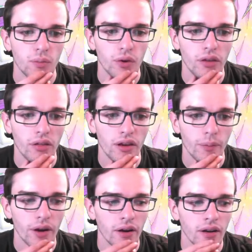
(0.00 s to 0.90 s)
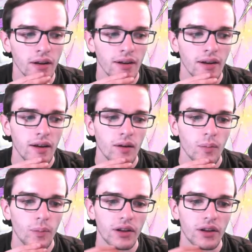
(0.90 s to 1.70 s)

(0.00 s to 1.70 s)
more you think about it, but